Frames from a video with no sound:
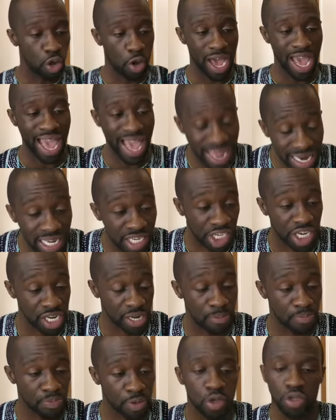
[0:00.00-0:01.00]
your
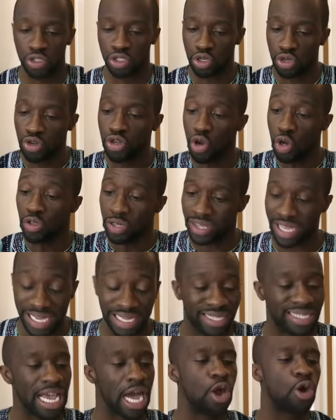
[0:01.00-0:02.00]
energy to do
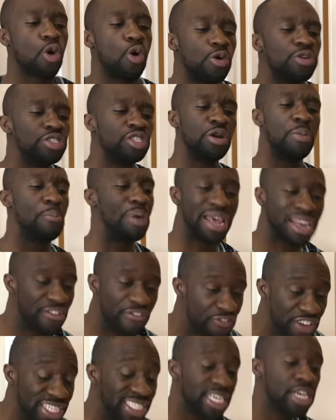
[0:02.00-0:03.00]
things that are going to
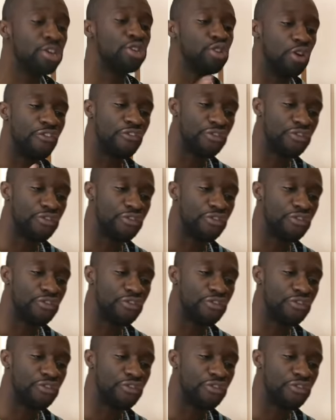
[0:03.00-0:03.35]
benefit your